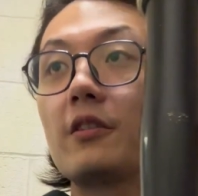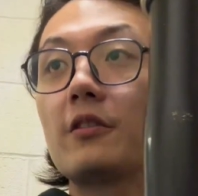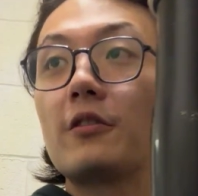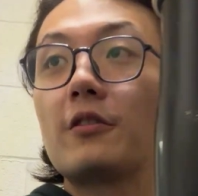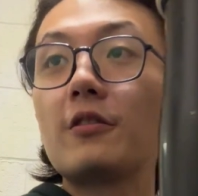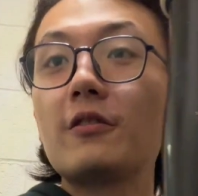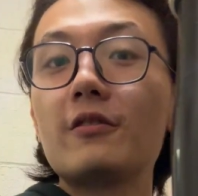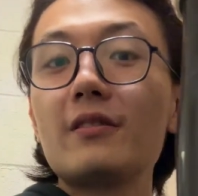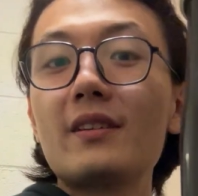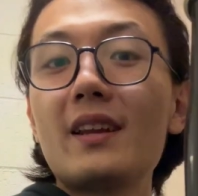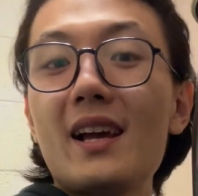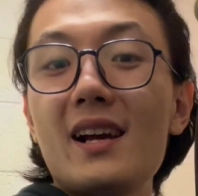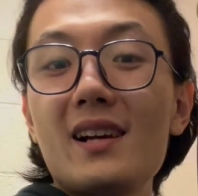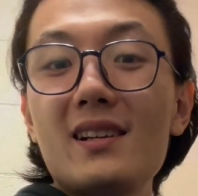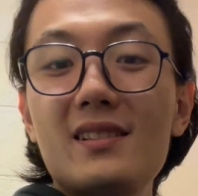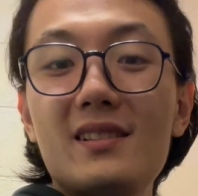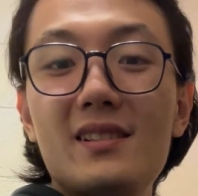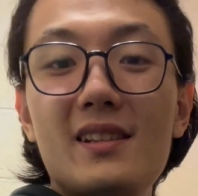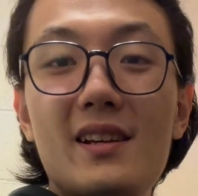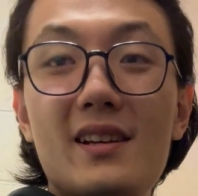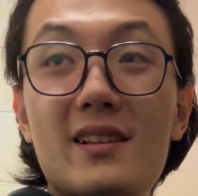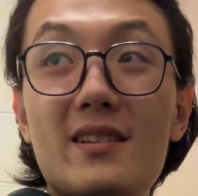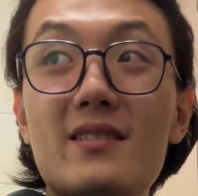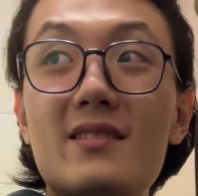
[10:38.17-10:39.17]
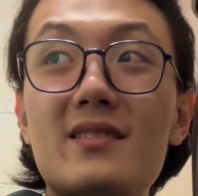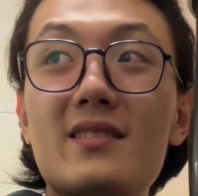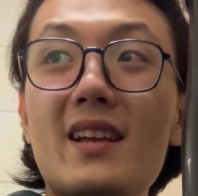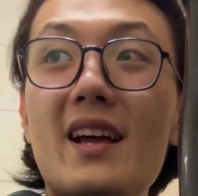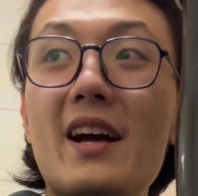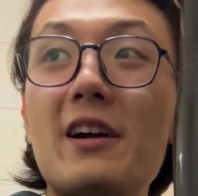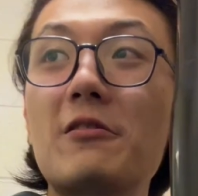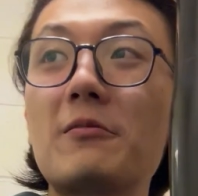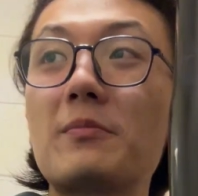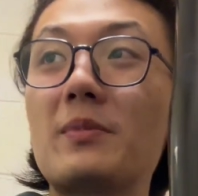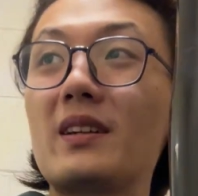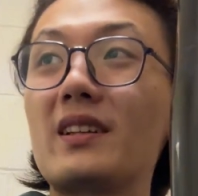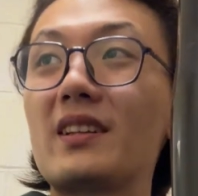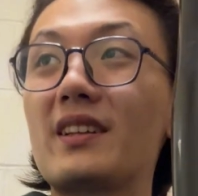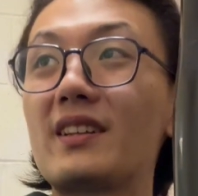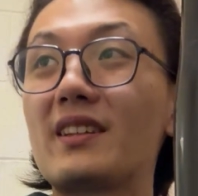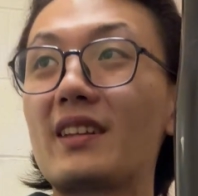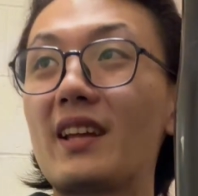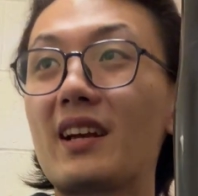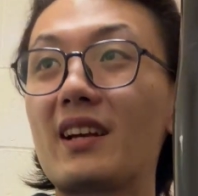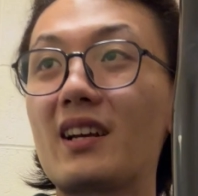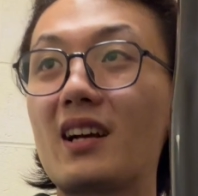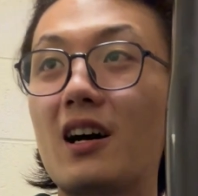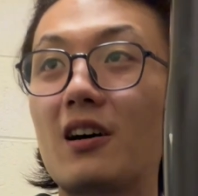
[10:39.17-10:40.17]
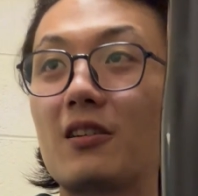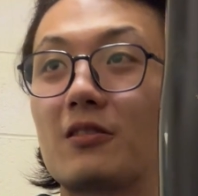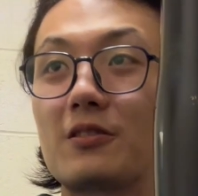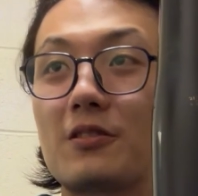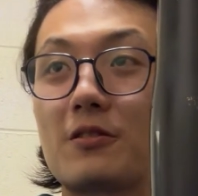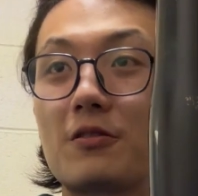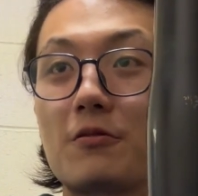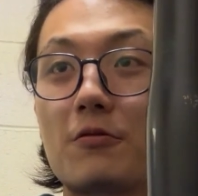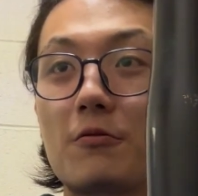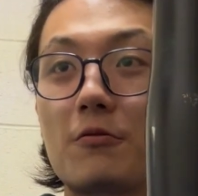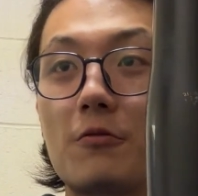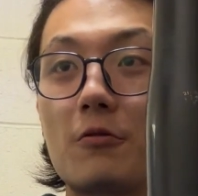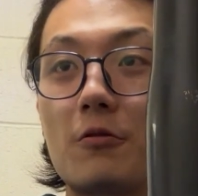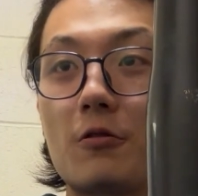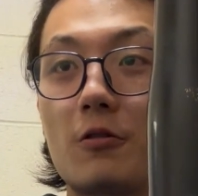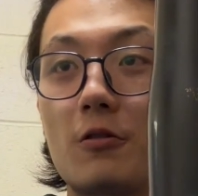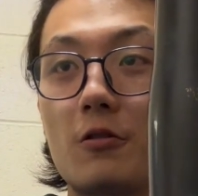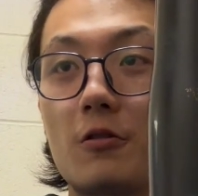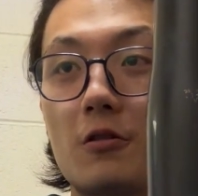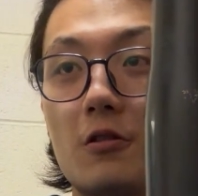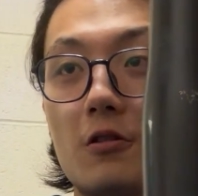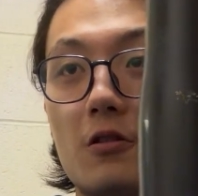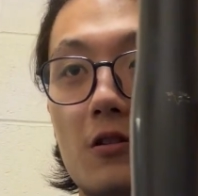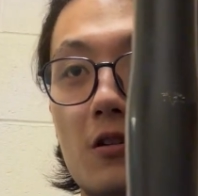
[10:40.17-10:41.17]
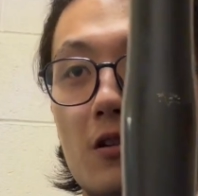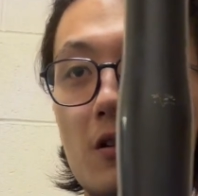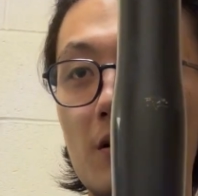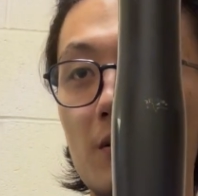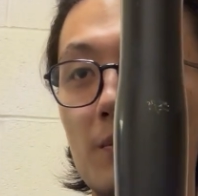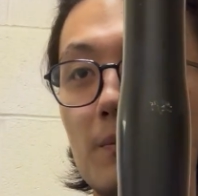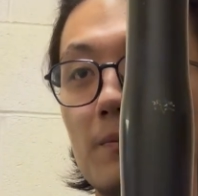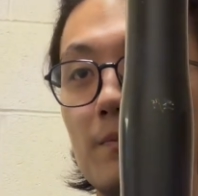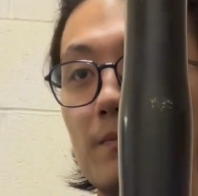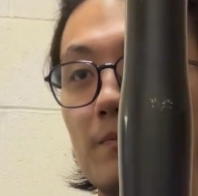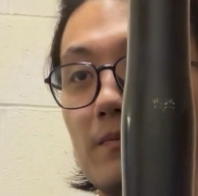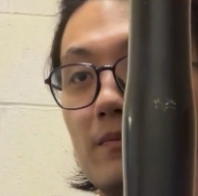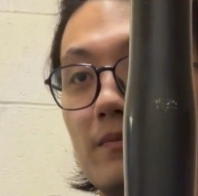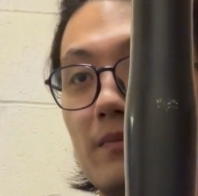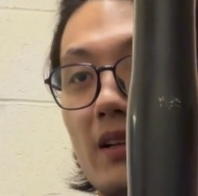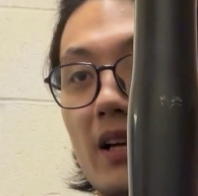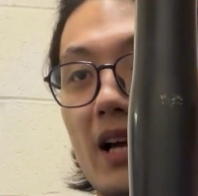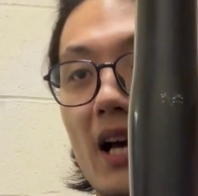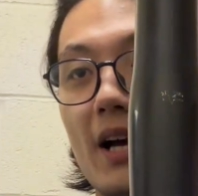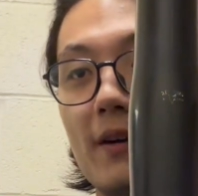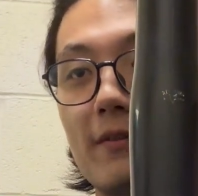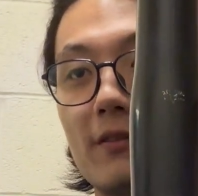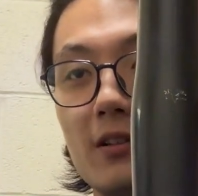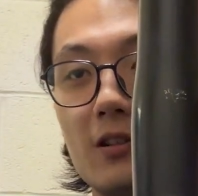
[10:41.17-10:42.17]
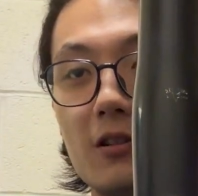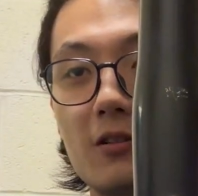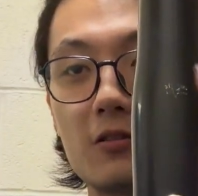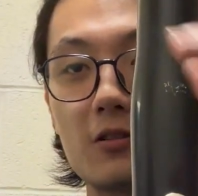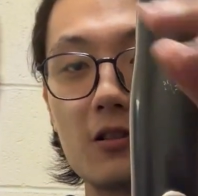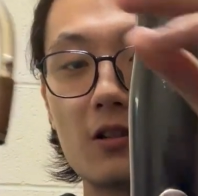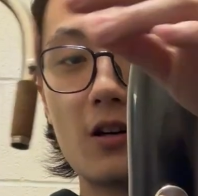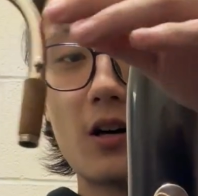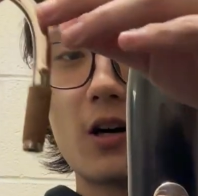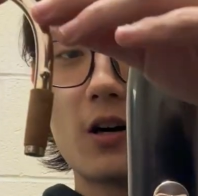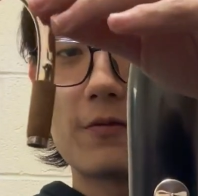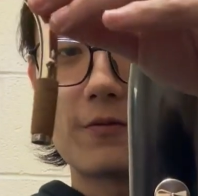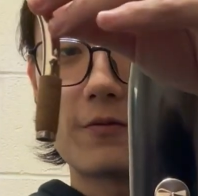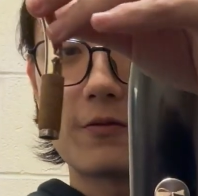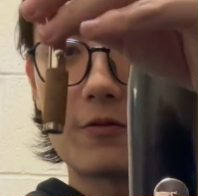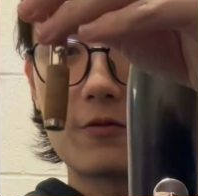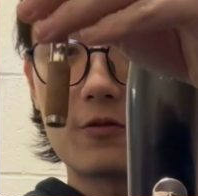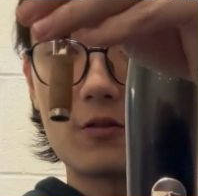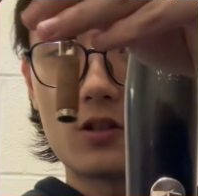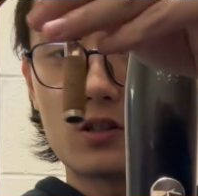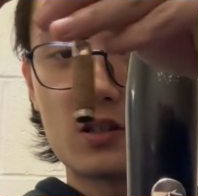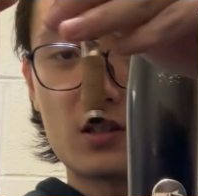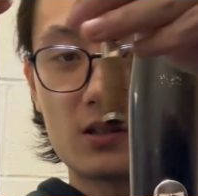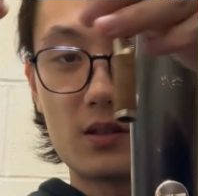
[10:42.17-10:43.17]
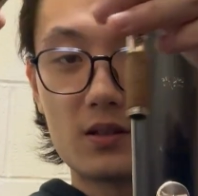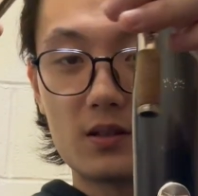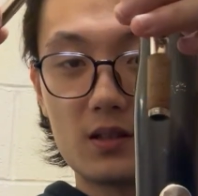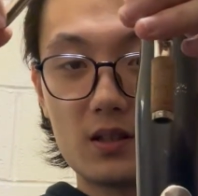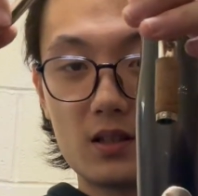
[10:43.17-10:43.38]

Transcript: do next is everybody take out have a look of your,